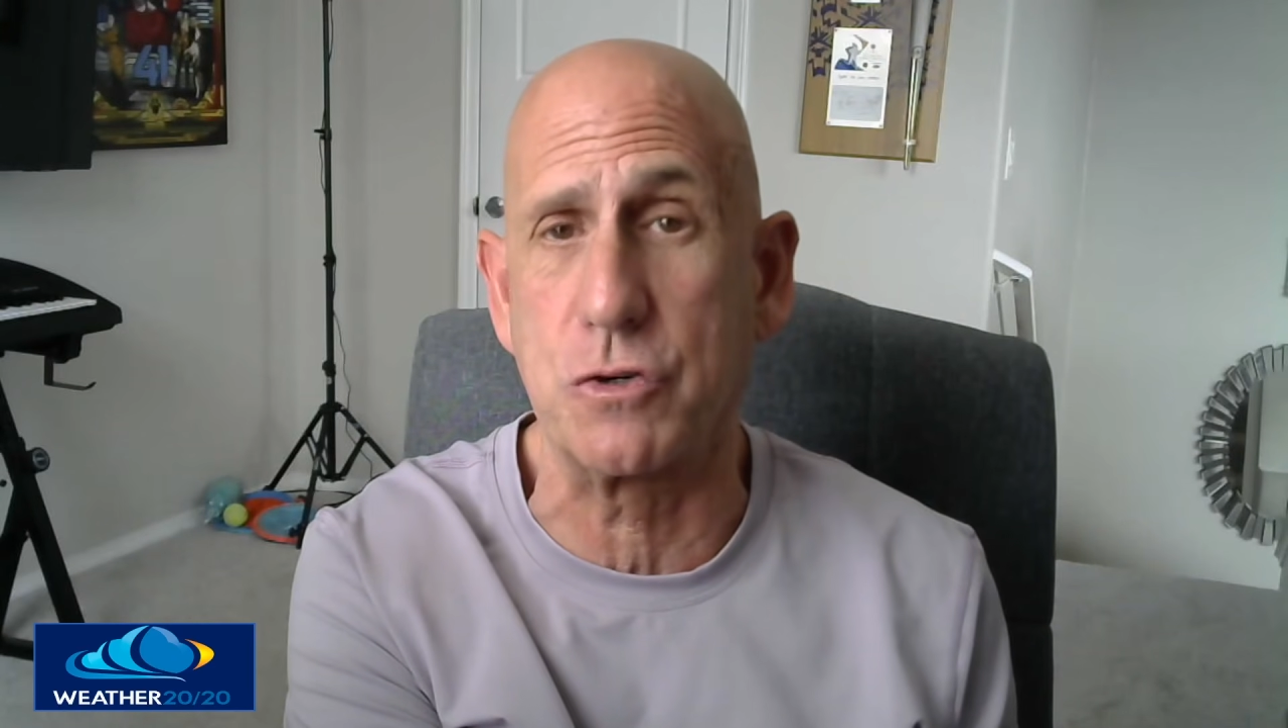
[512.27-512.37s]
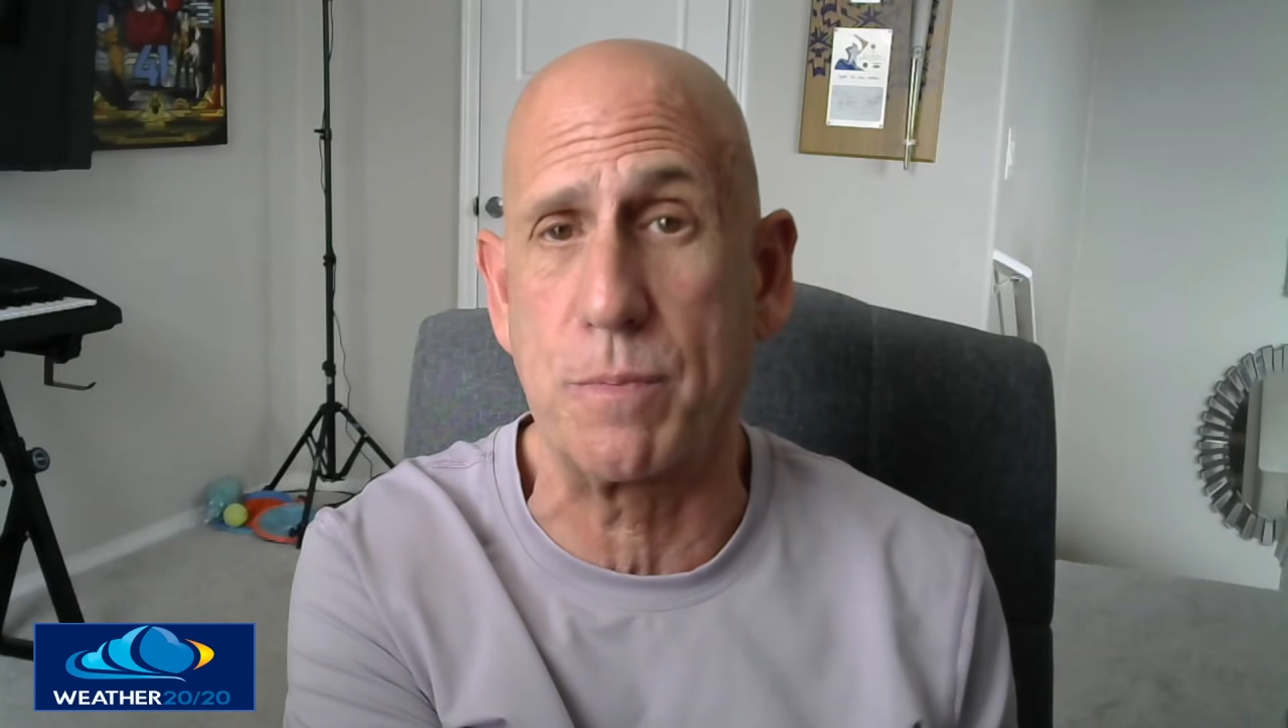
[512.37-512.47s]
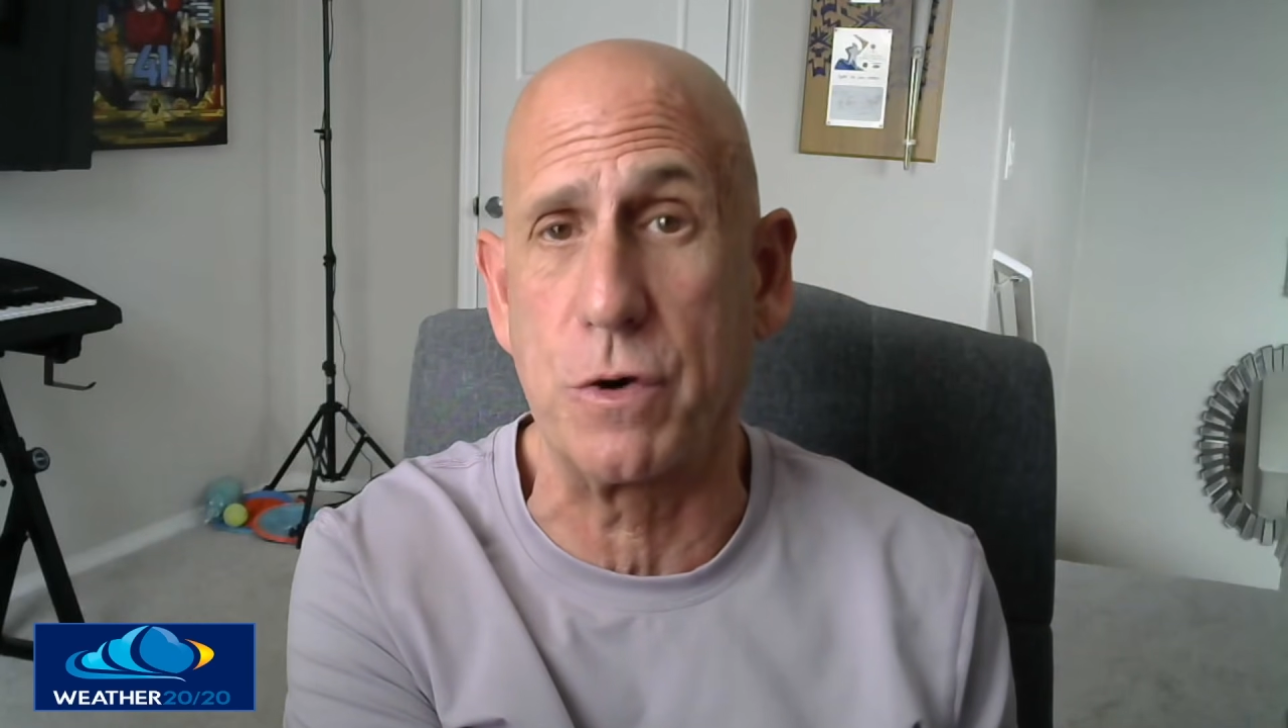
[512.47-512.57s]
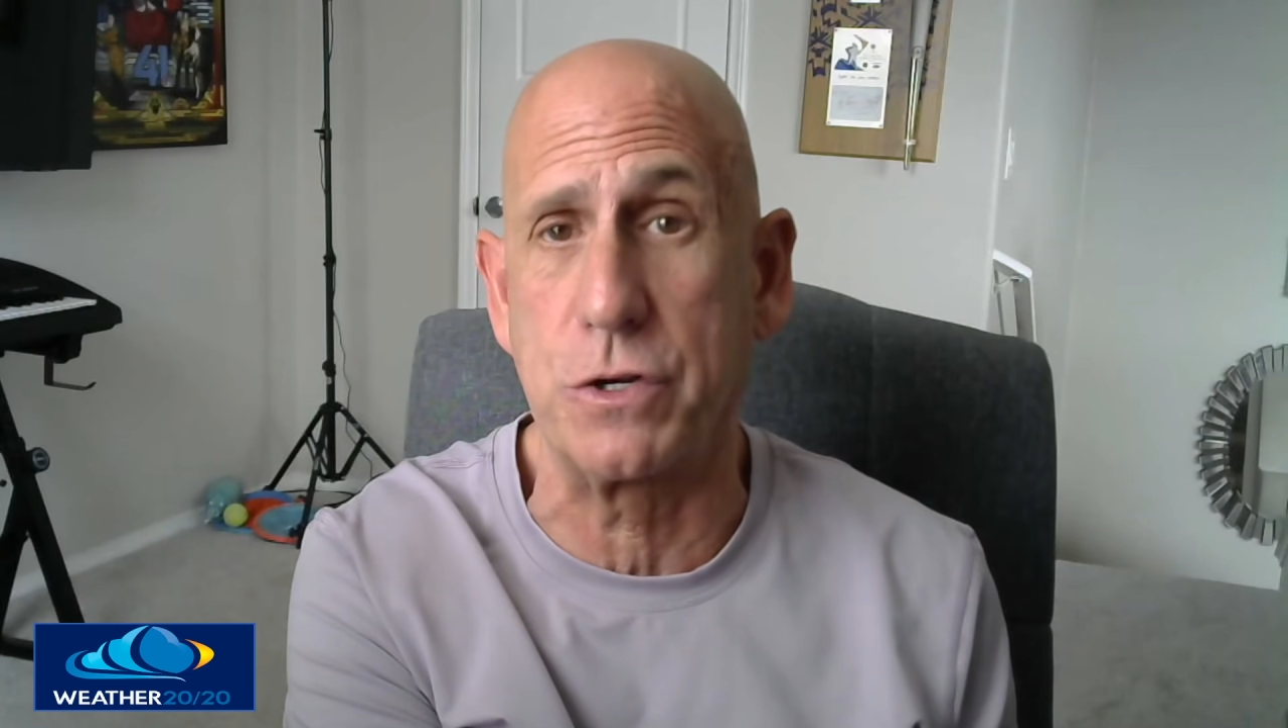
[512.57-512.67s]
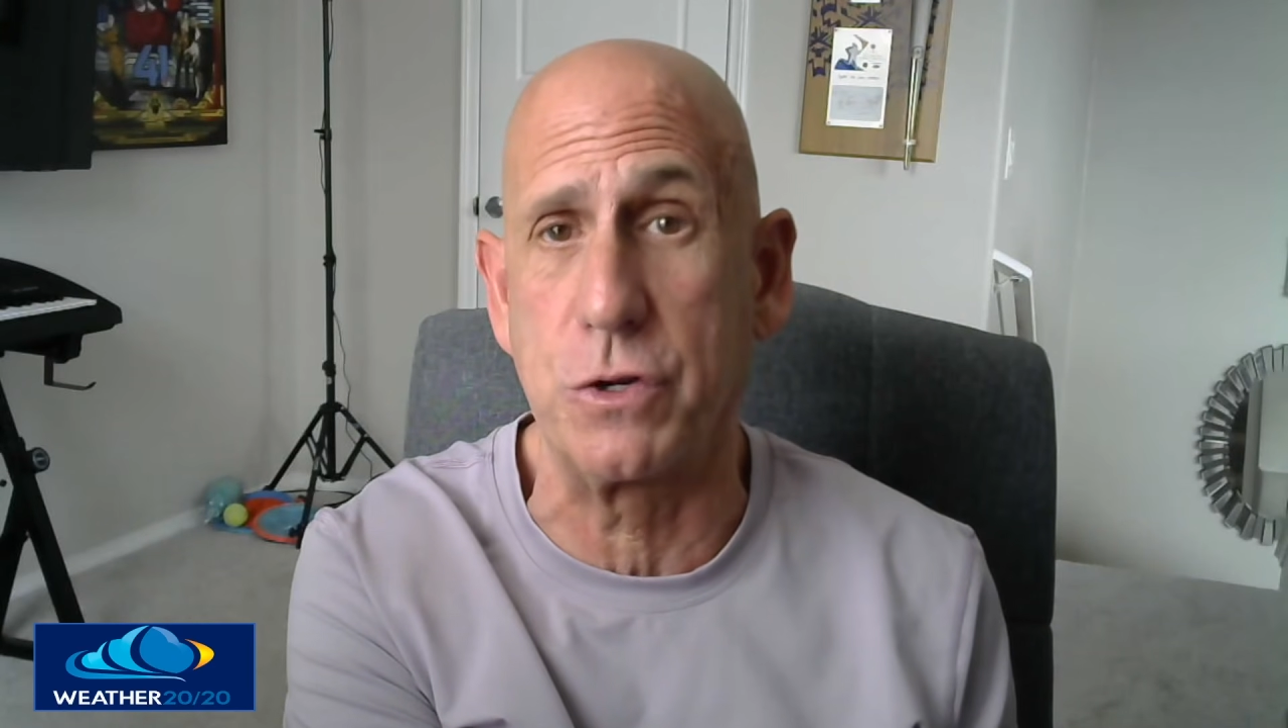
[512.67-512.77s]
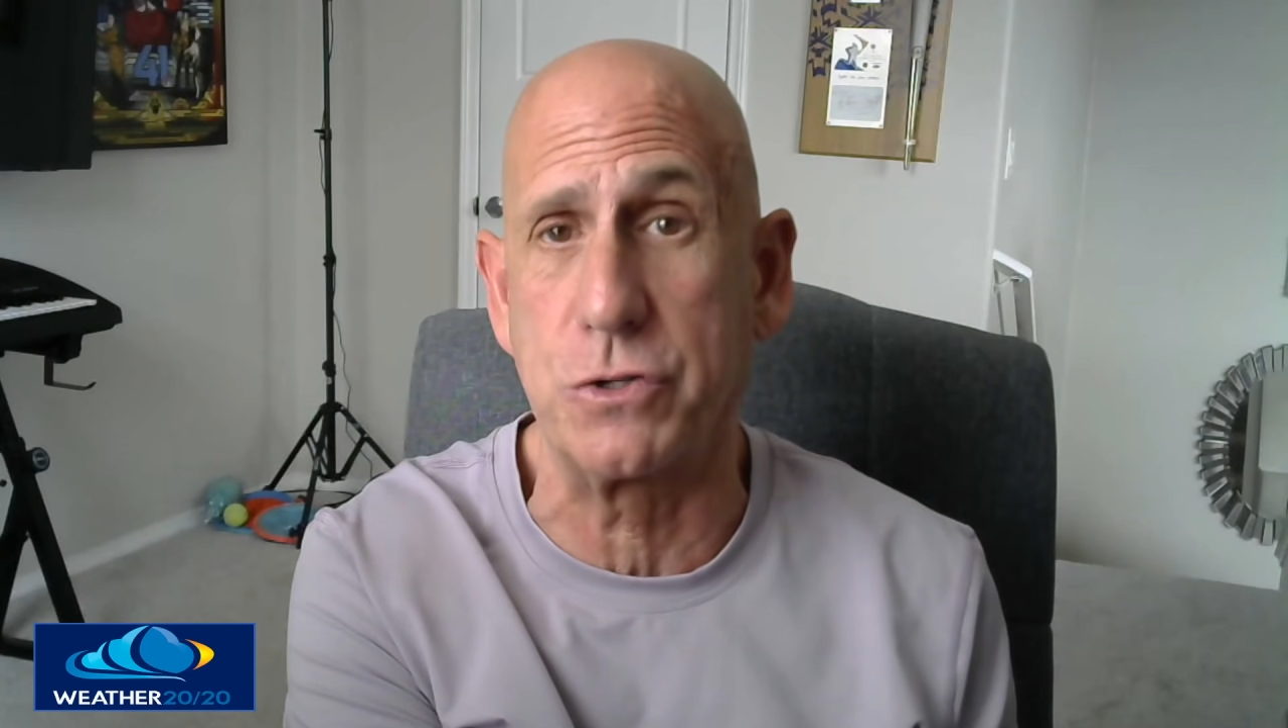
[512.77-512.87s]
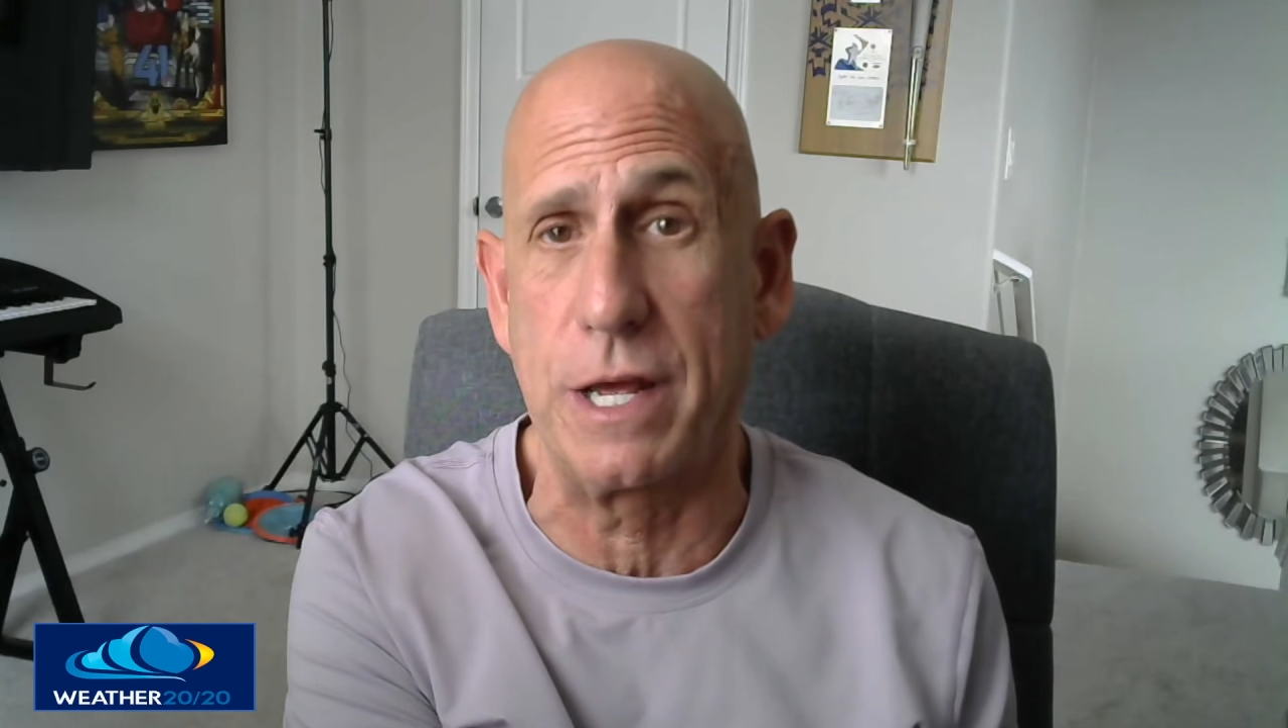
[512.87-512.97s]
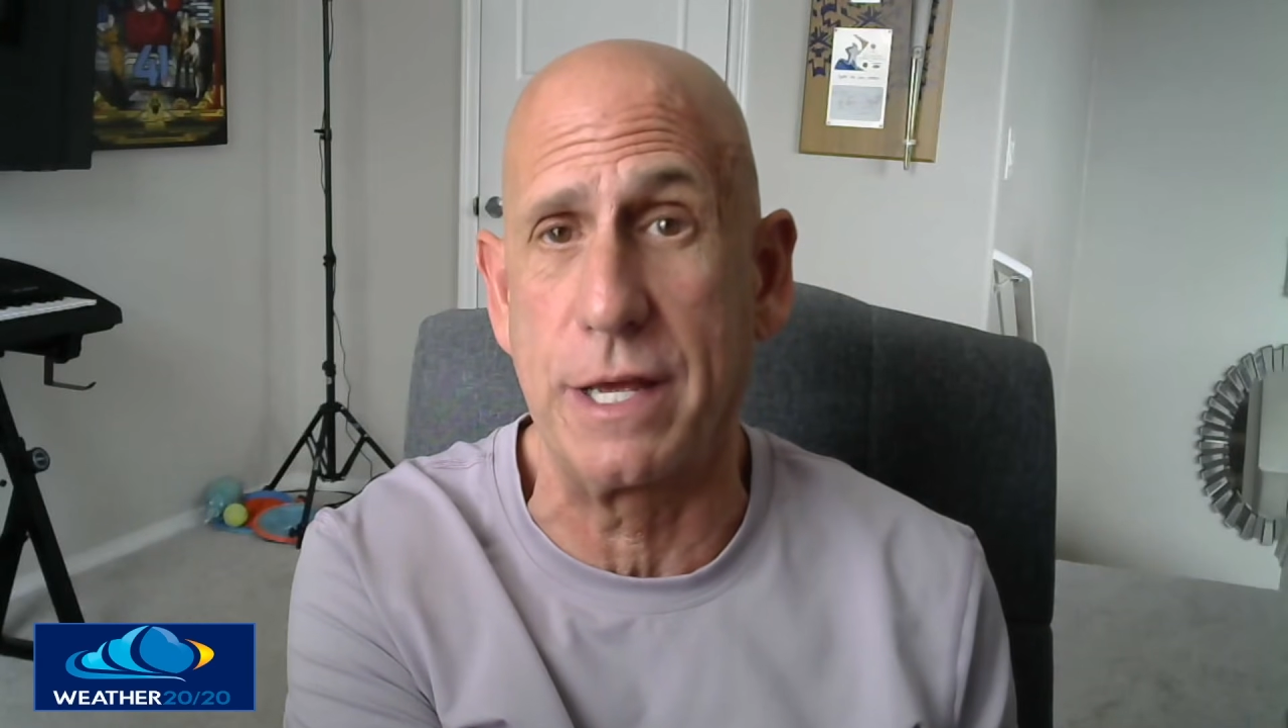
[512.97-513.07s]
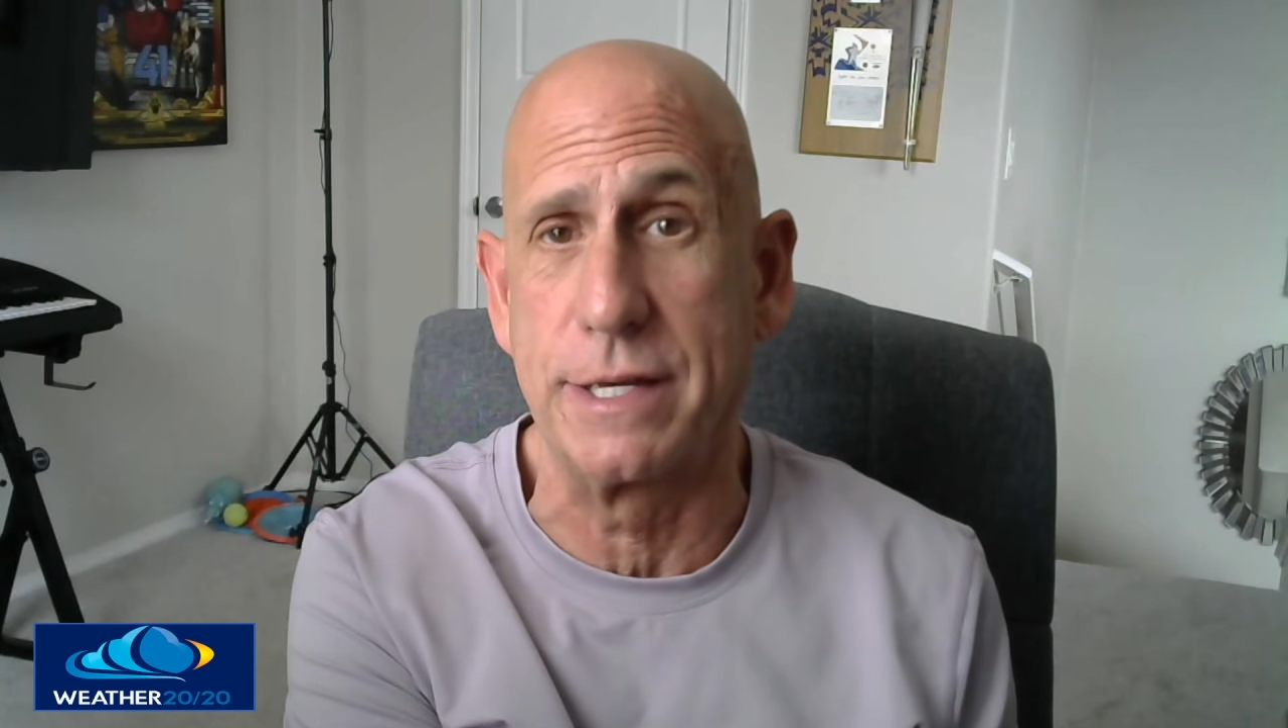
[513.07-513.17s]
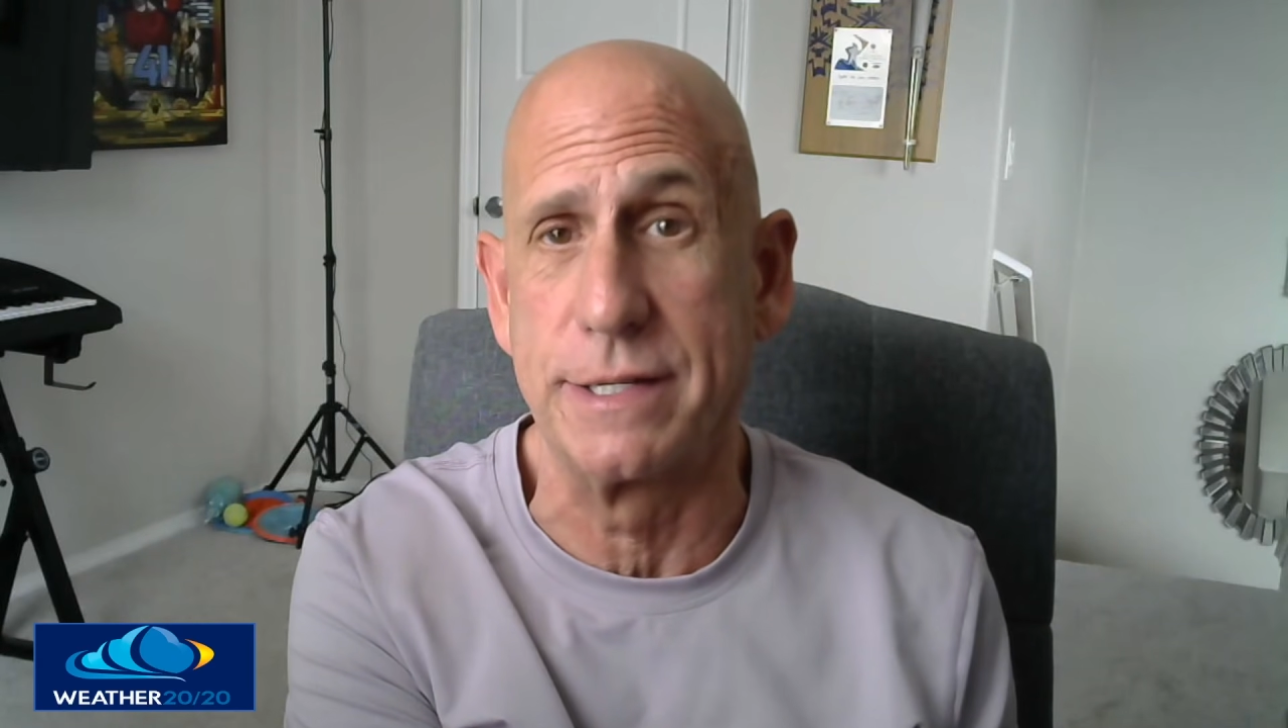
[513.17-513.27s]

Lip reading: Report Tuesday.